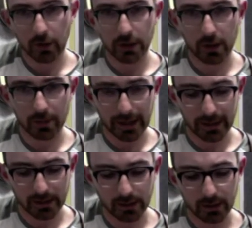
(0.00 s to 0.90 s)
we drop
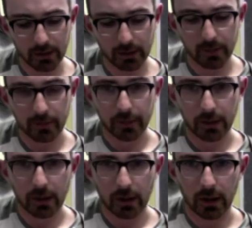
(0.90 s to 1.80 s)
back to
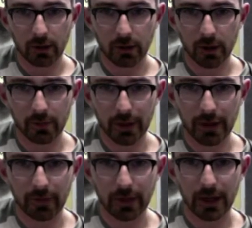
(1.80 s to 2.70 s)
a good old
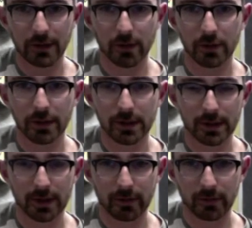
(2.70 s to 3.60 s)
B flat
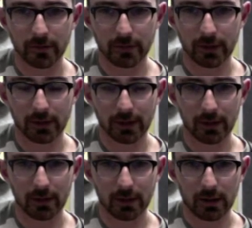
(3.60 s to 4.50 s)
dominant 7.
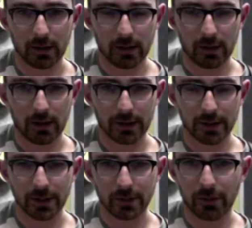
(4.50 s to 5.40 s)
Okay. Now,
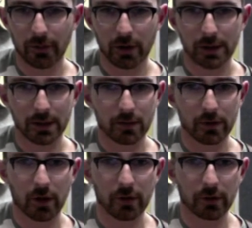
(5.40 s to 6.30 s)
as I mentioned before, I didn't
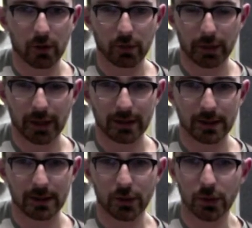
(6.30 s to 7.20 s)
want to
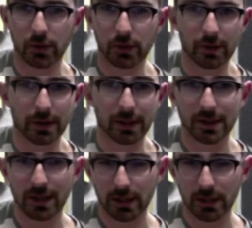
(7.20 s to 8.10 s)
overcomplicate these chords with too many
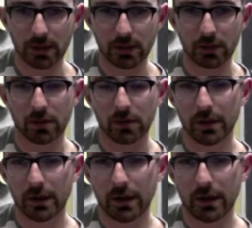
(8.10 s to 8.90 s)
extensions or,